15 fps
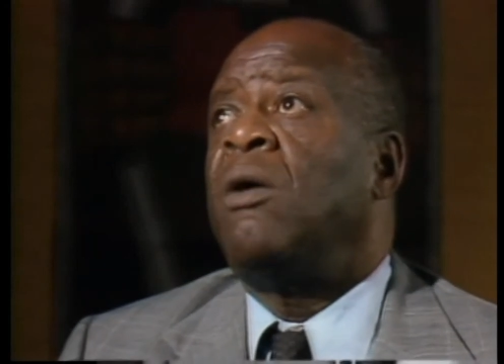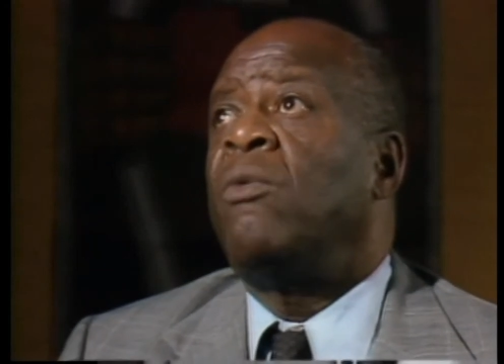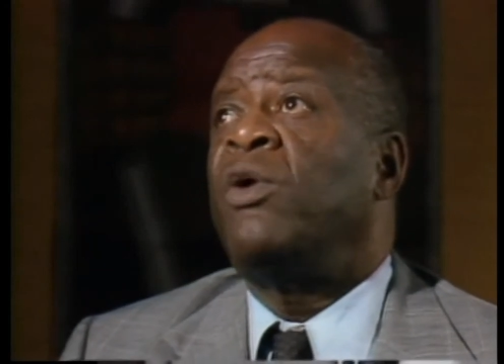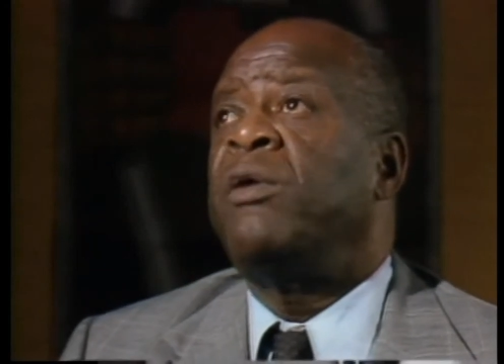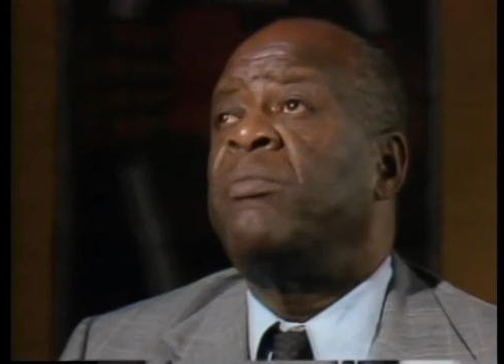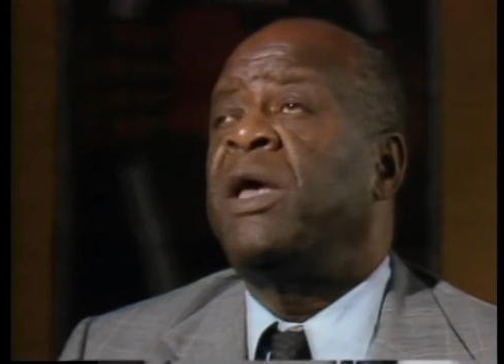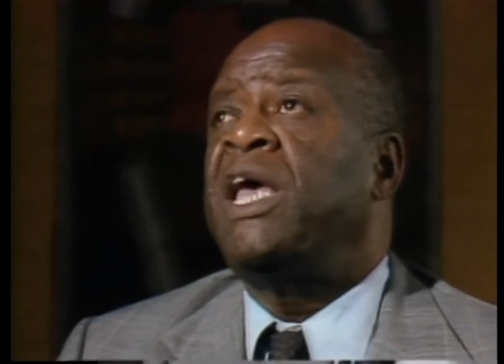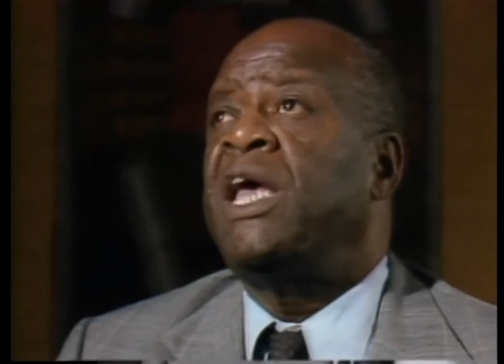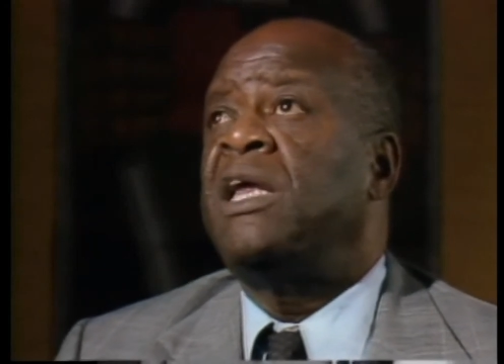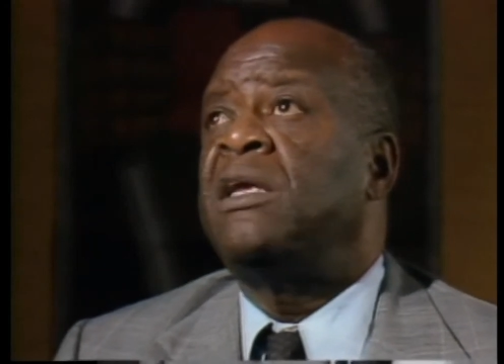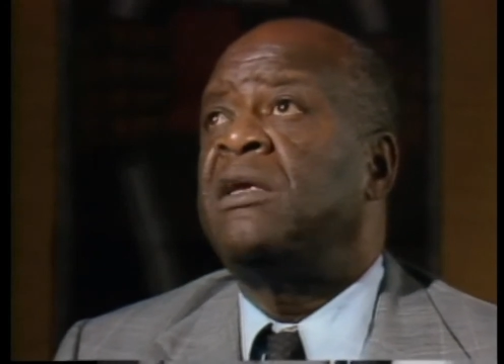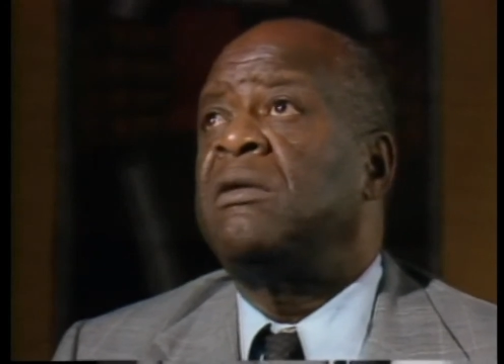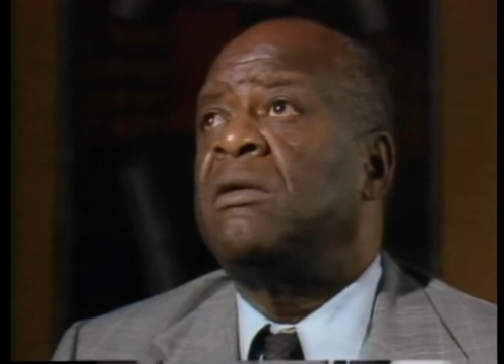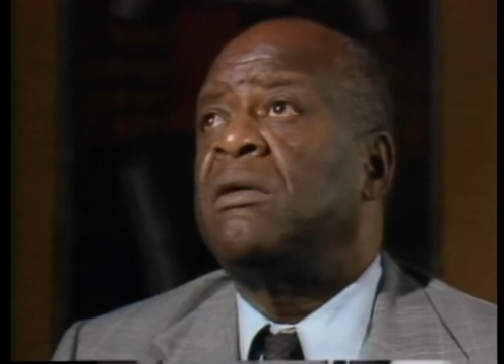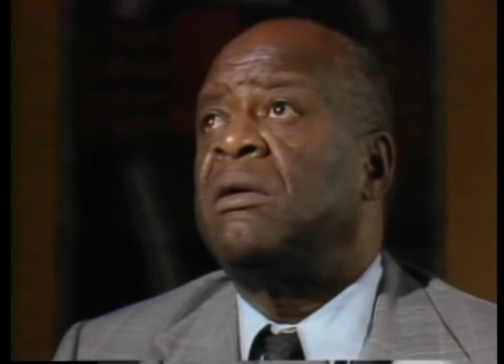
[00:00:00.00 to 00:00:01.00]
We
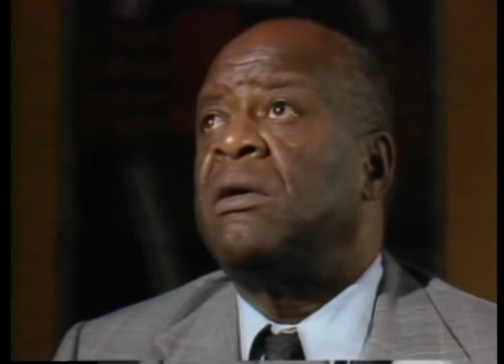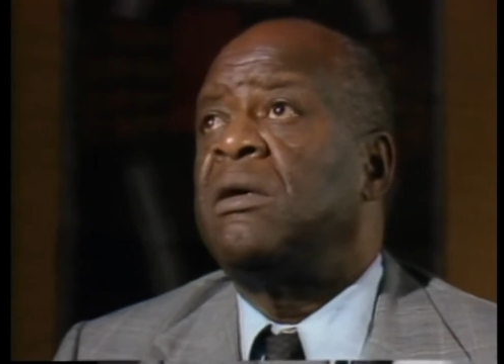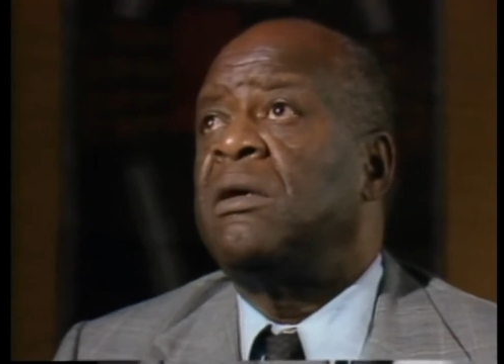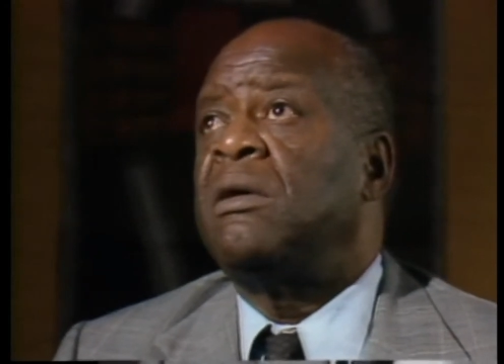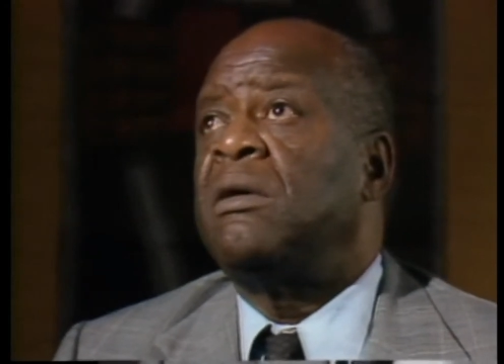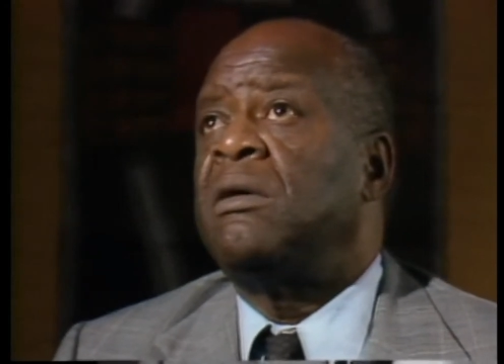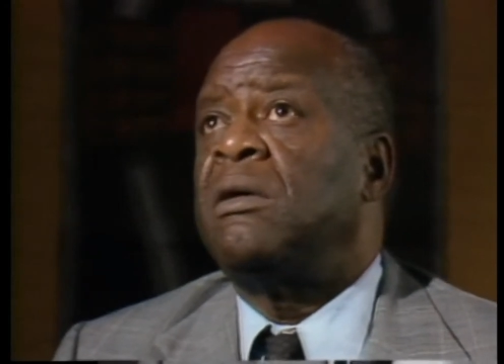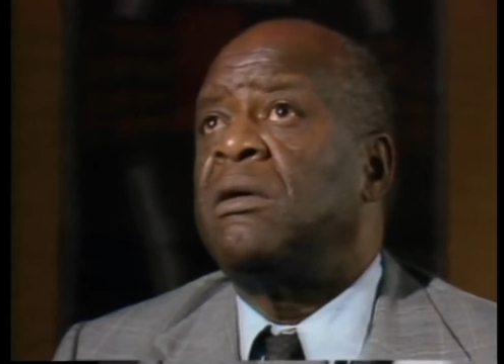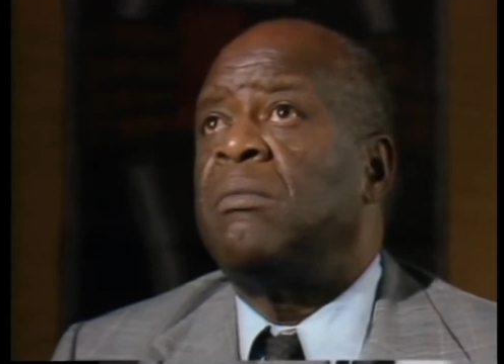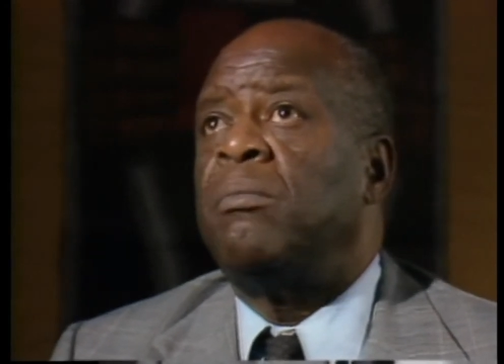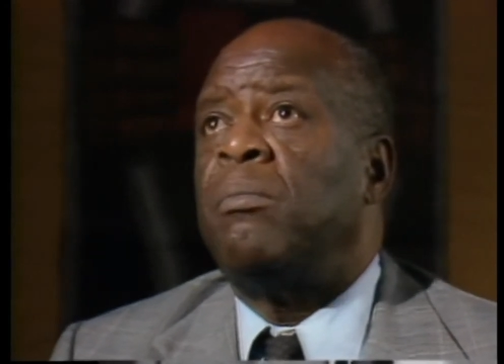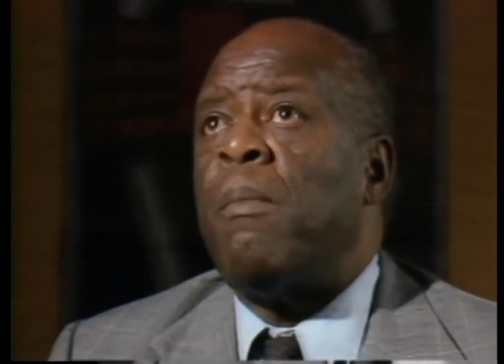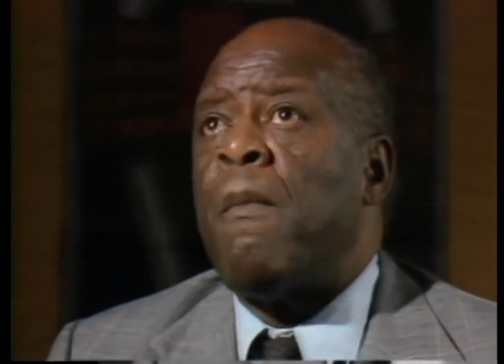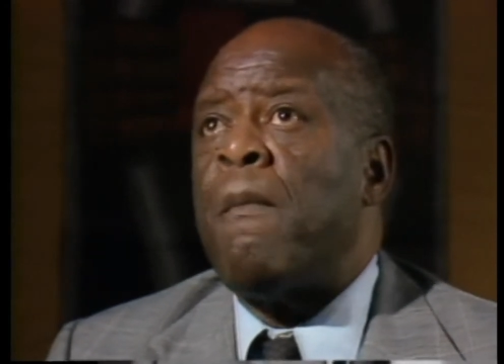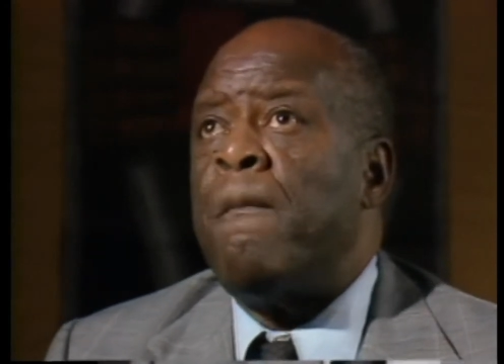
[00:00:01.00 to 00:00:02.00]
made
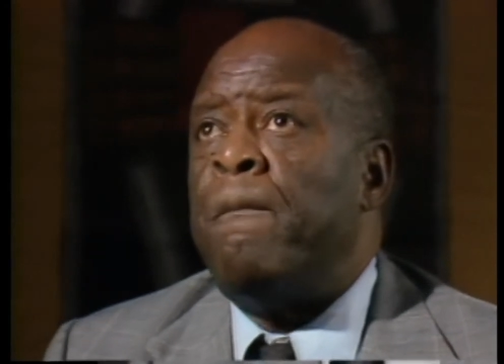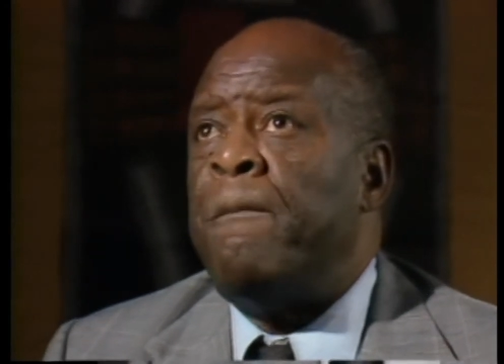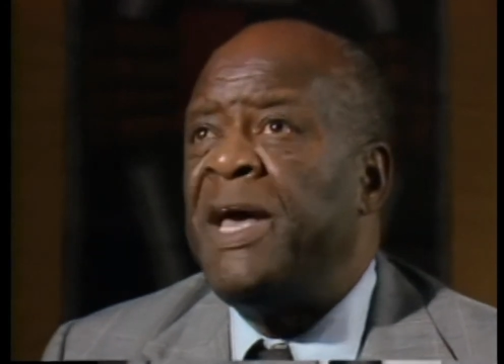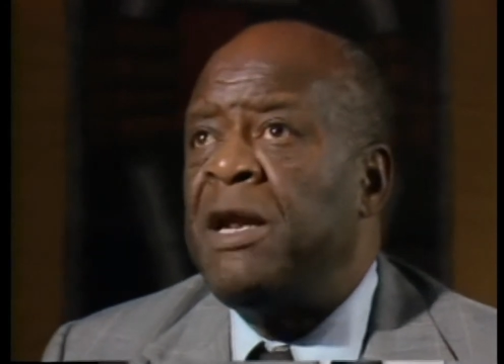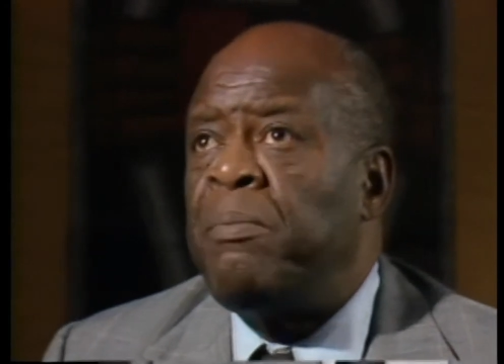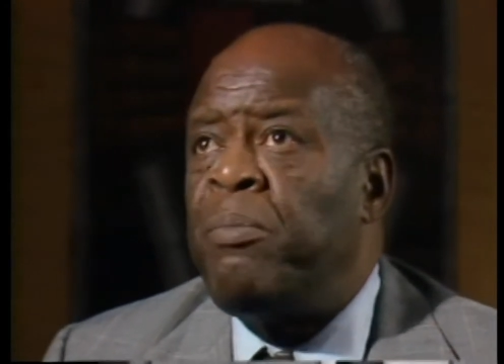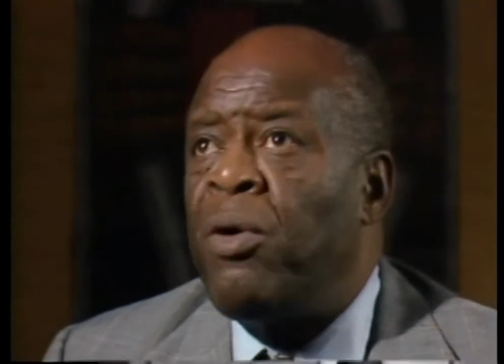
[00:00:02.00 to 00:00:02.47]
better